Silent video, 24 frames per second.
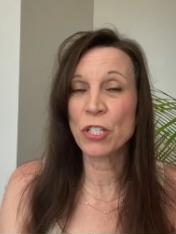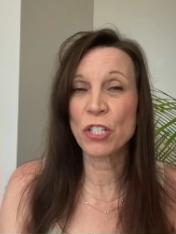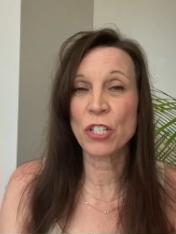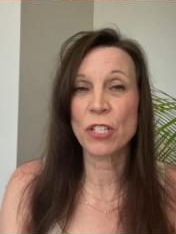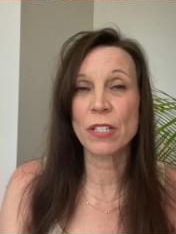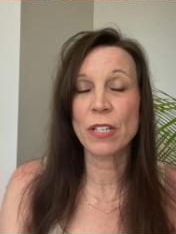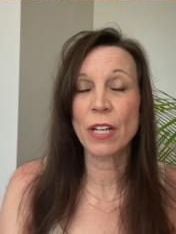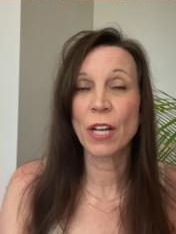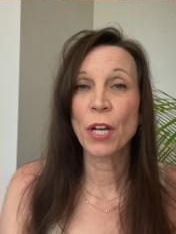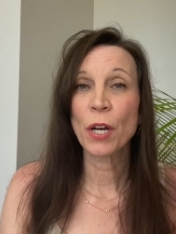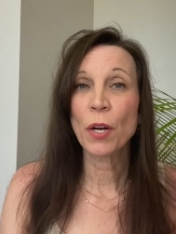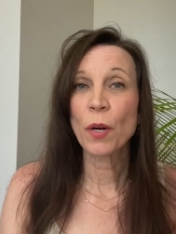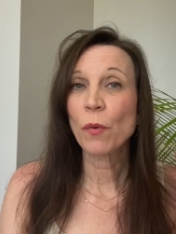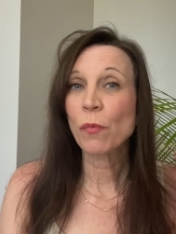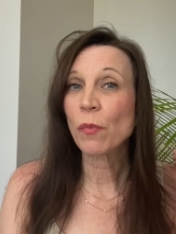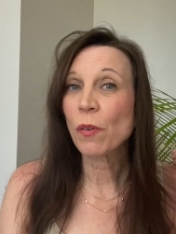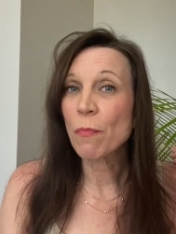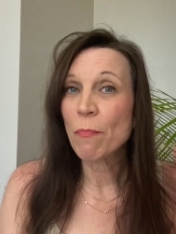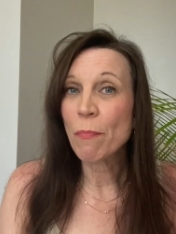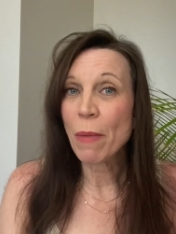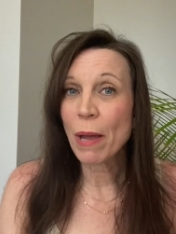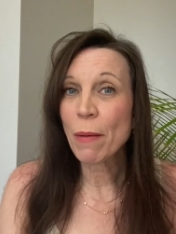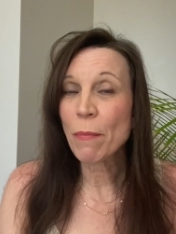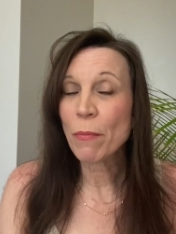just
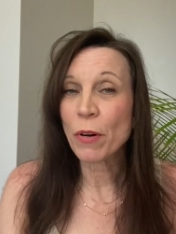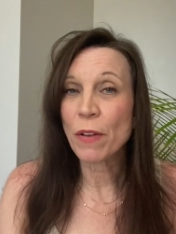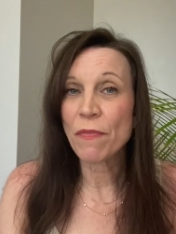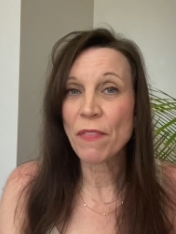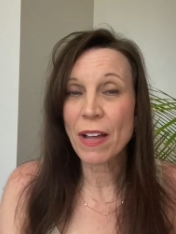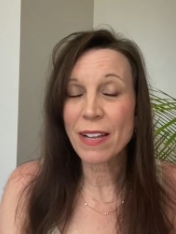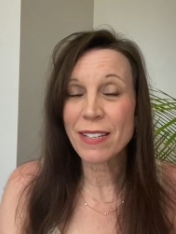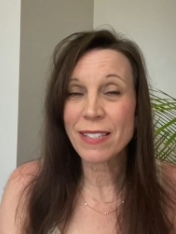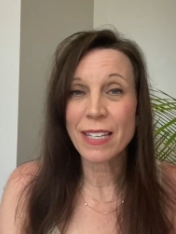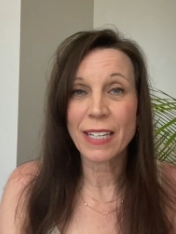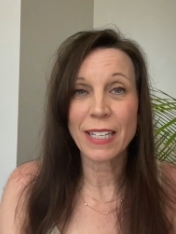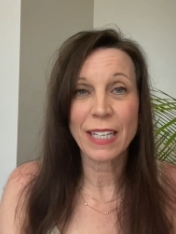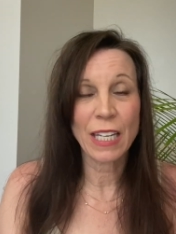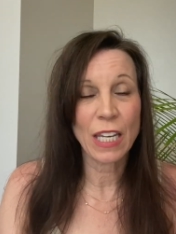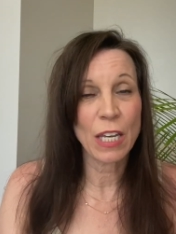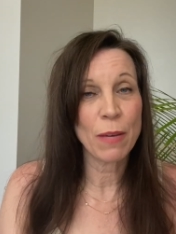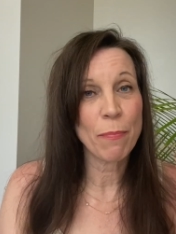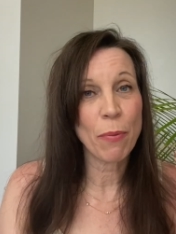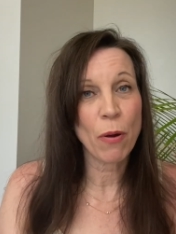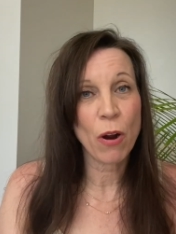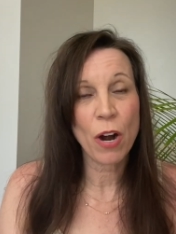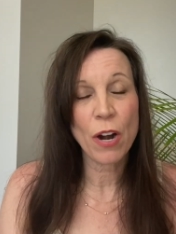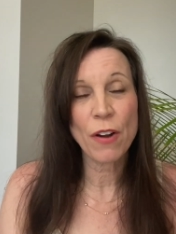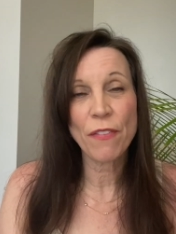remember and that's the key
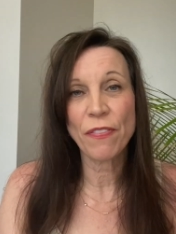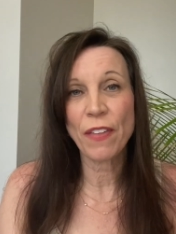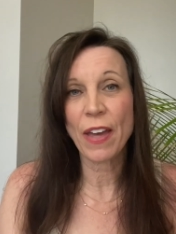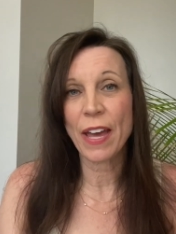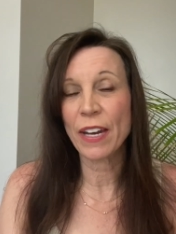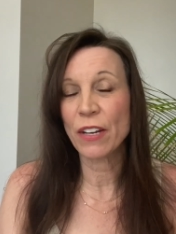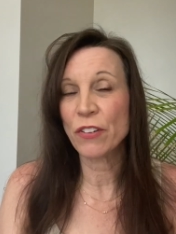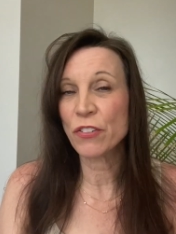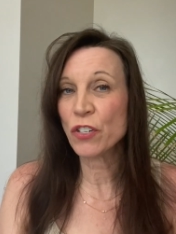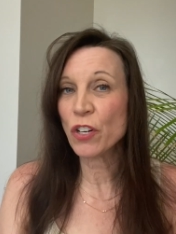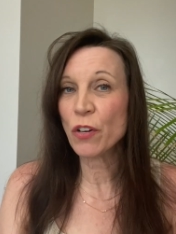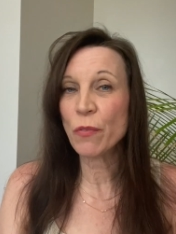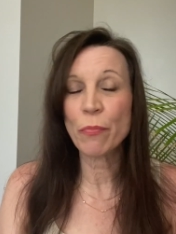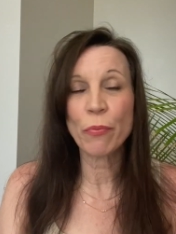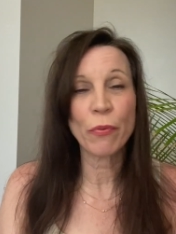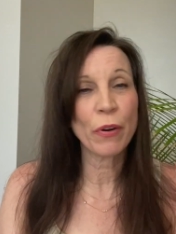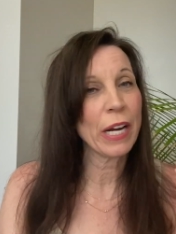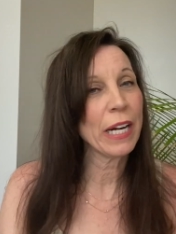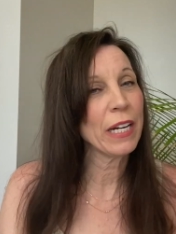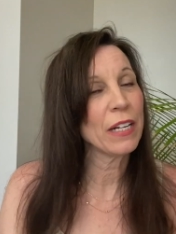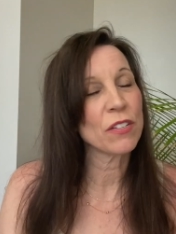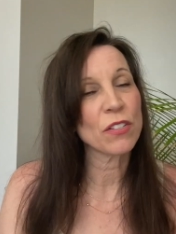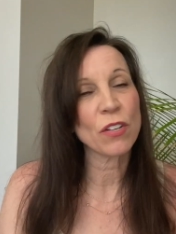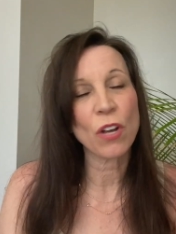part that is your
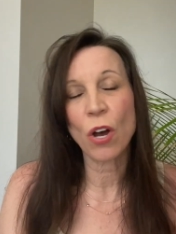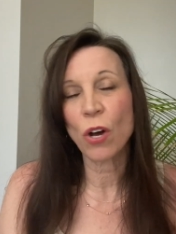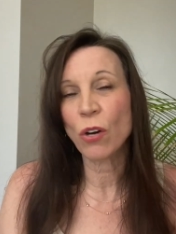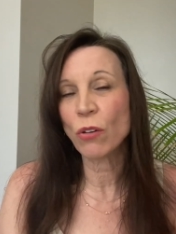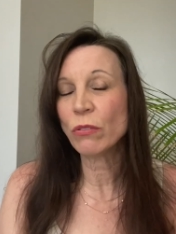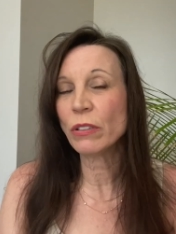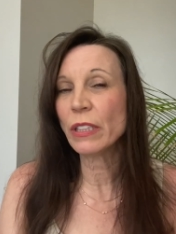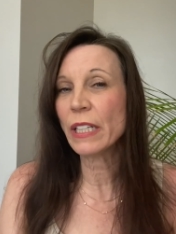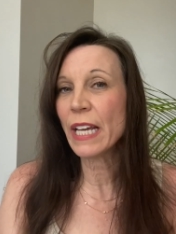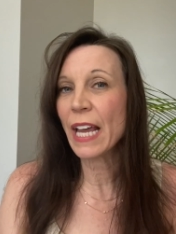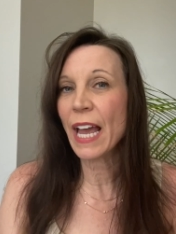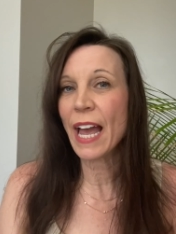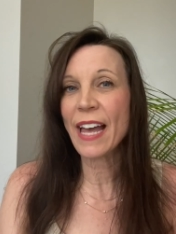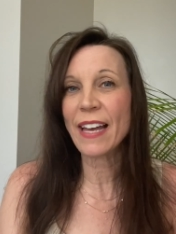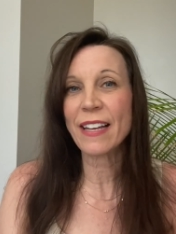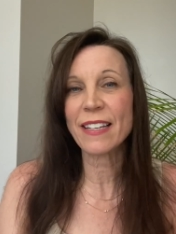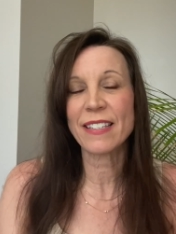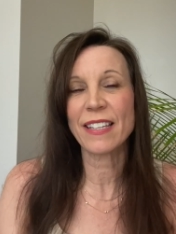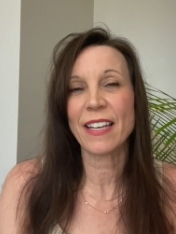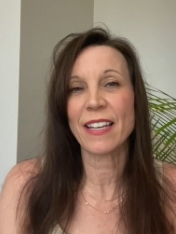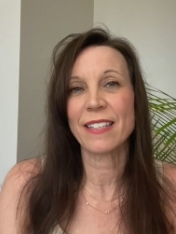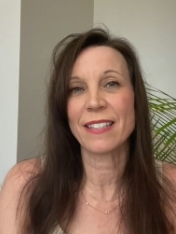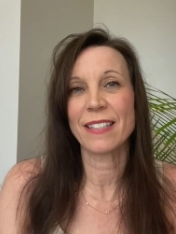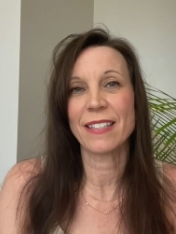brain is only
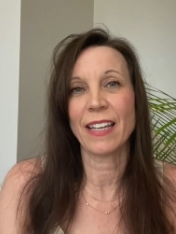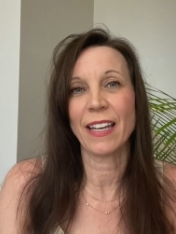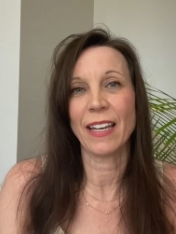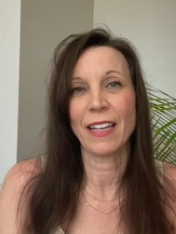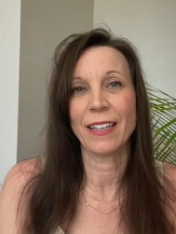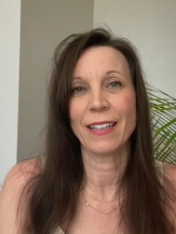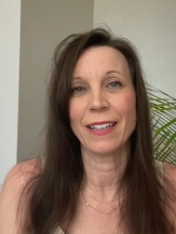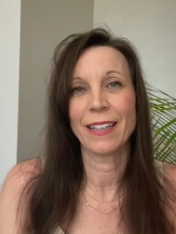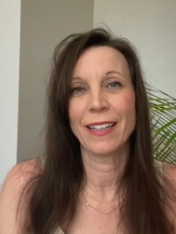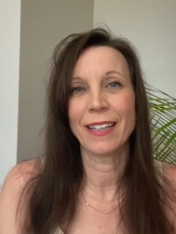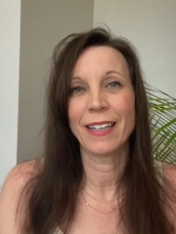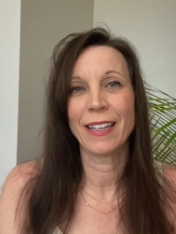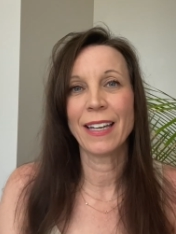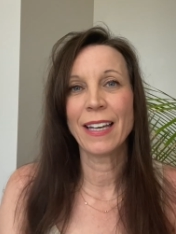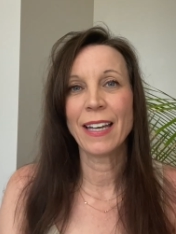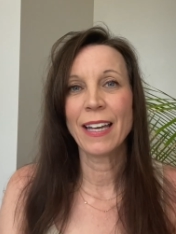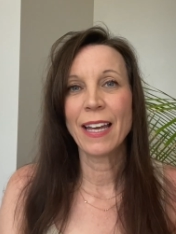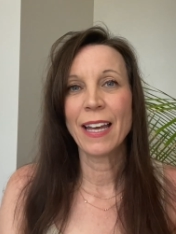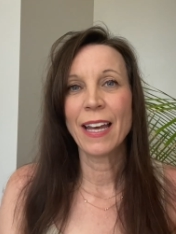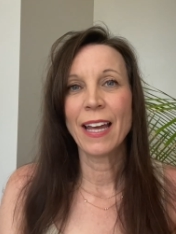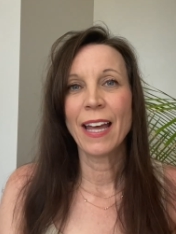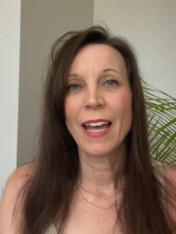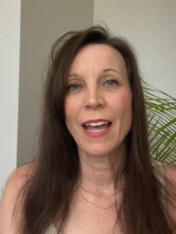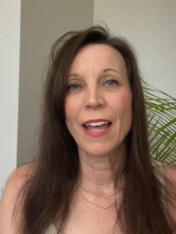accessing
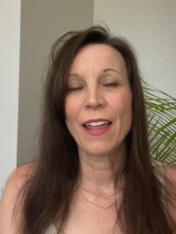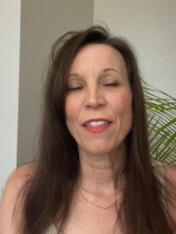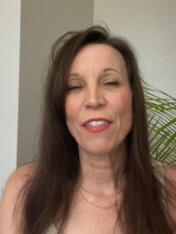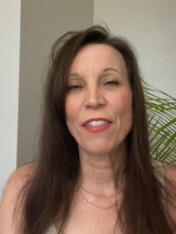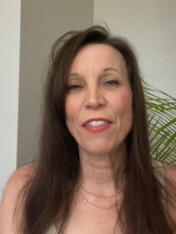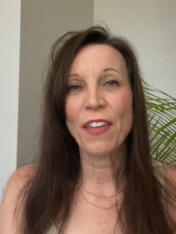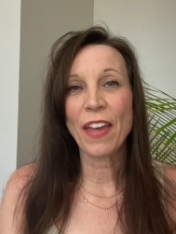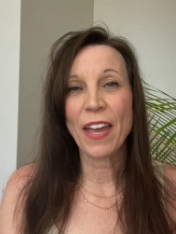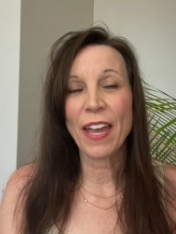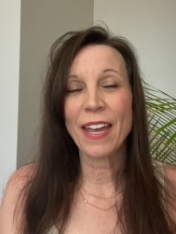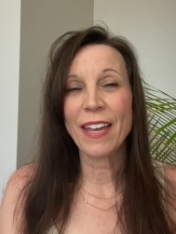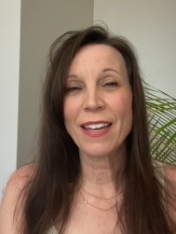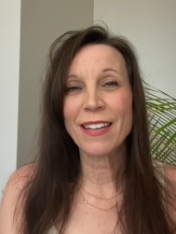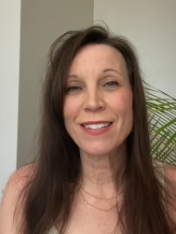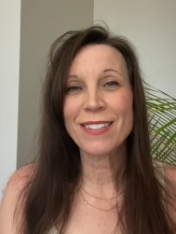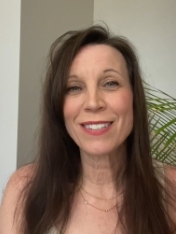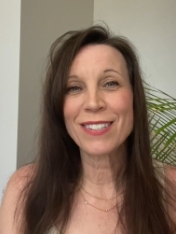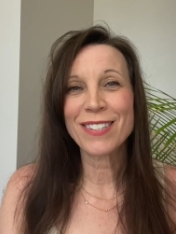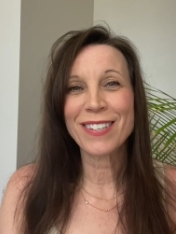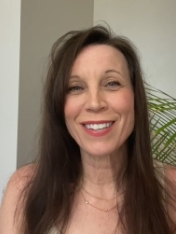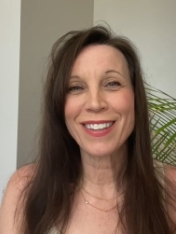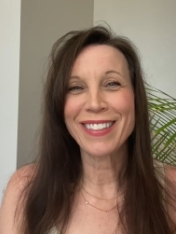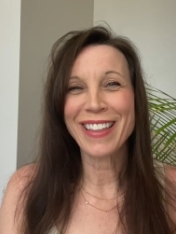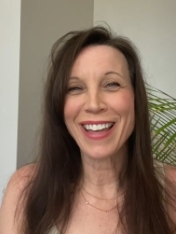
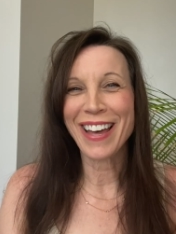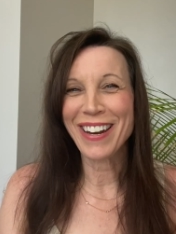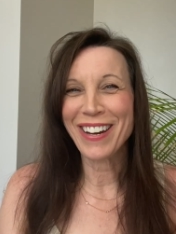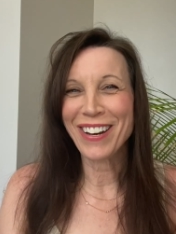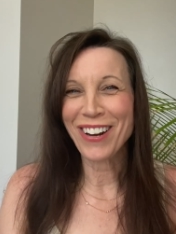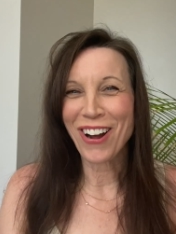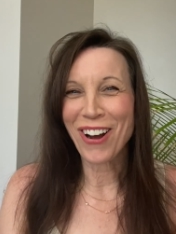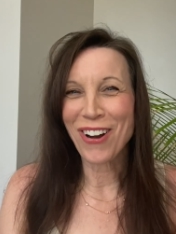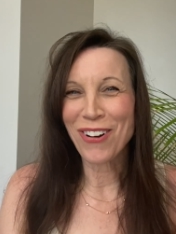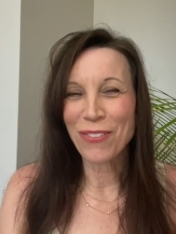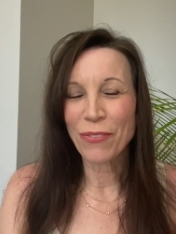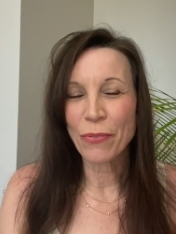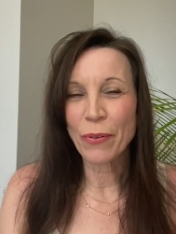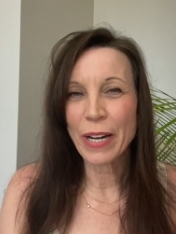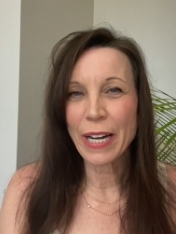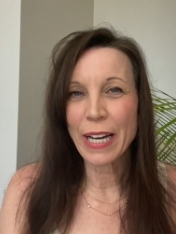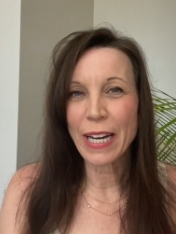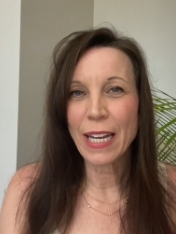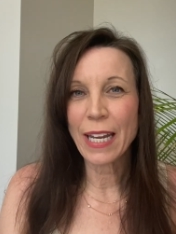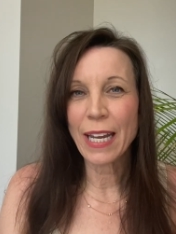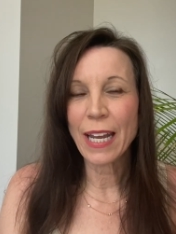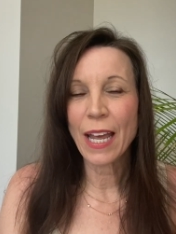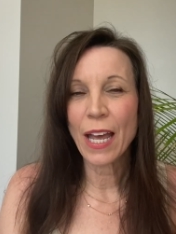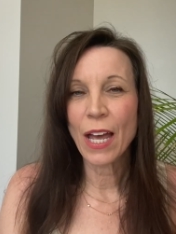things that it
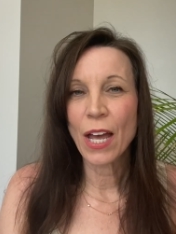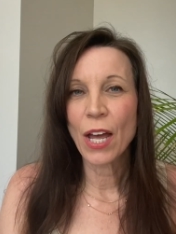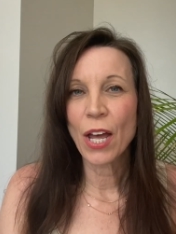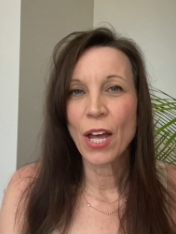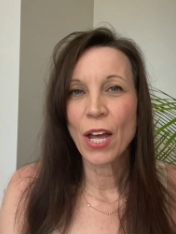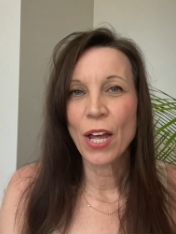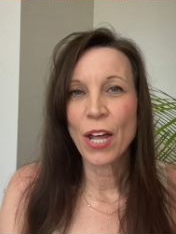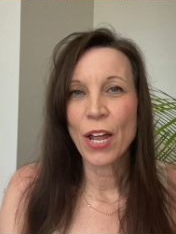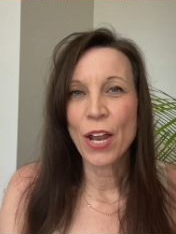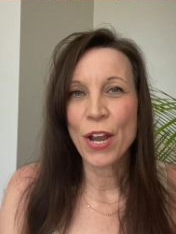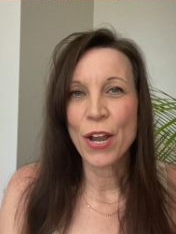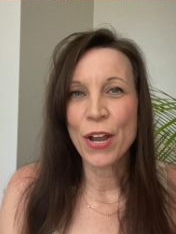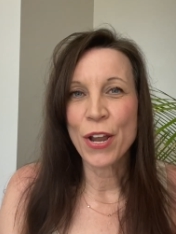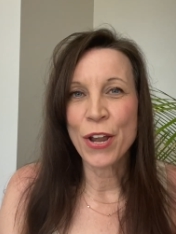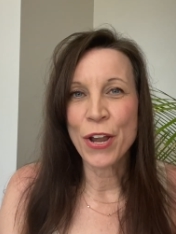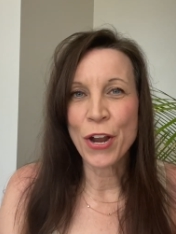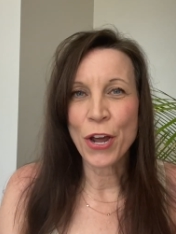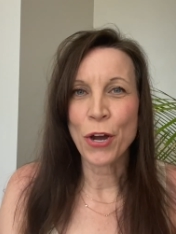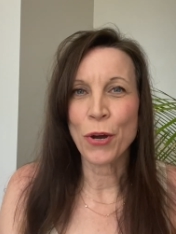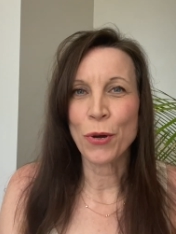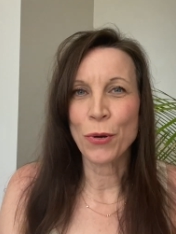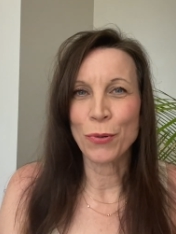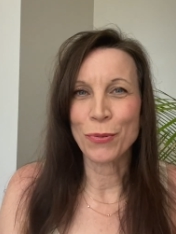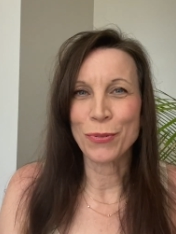already
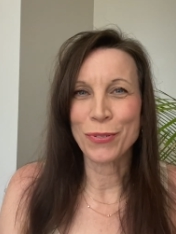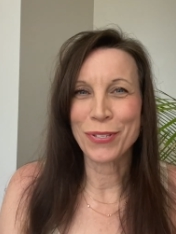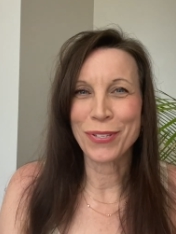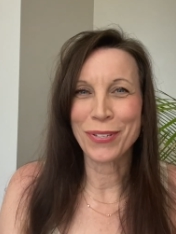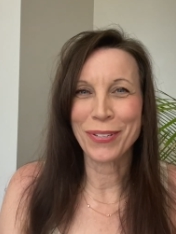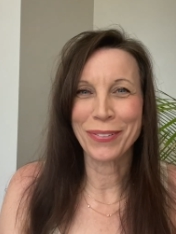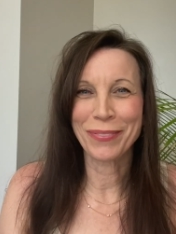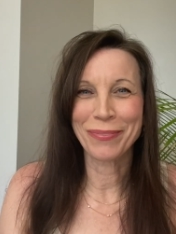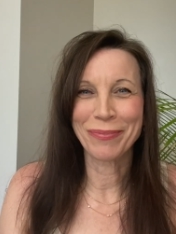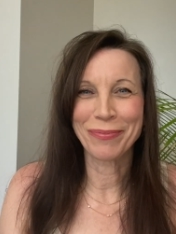knows